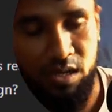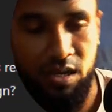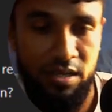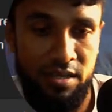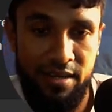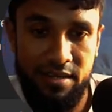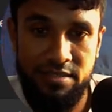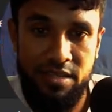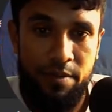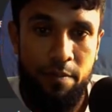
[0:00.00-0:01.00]
he
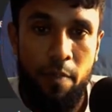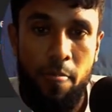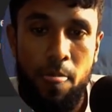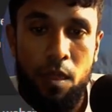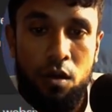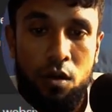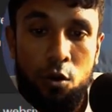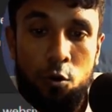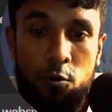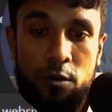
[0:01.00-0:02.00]
understand.
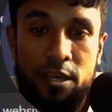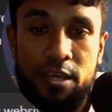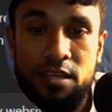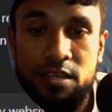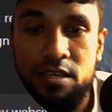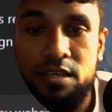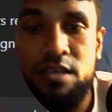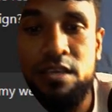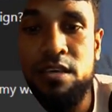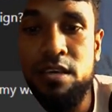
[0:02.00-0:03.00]
Okay,
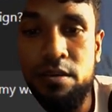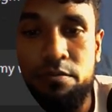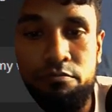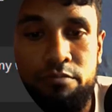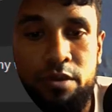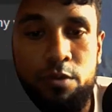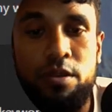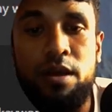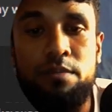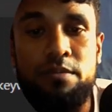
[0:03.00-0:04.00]

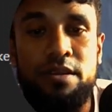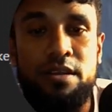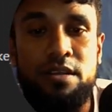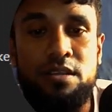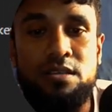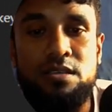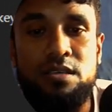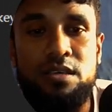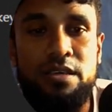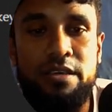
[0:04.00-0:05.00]
memory updated.
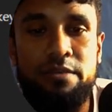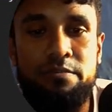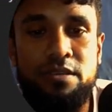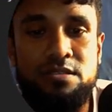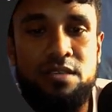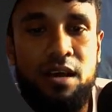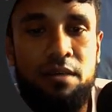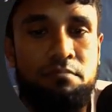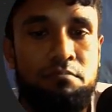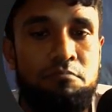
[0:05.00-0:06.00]
He give me
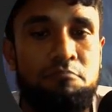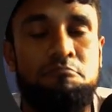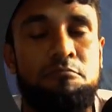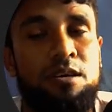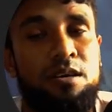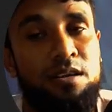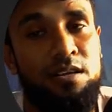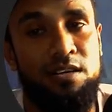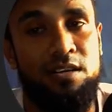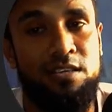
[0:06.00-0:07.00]
some
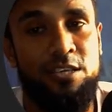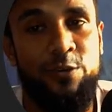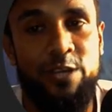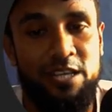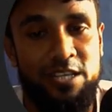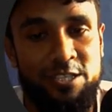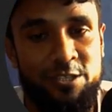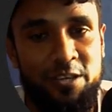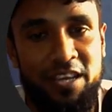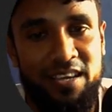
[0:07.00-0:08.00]
keyword
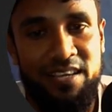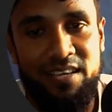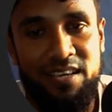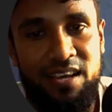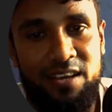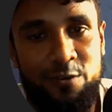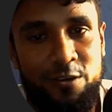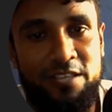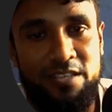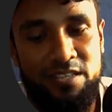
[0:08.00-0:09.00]
list. Okay,
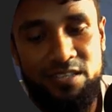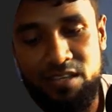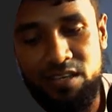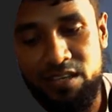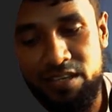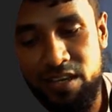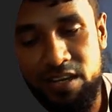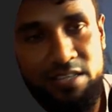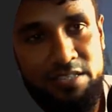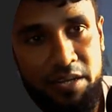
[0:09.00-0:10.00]
got it. He
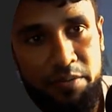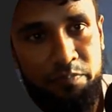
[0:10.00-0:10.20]
understand.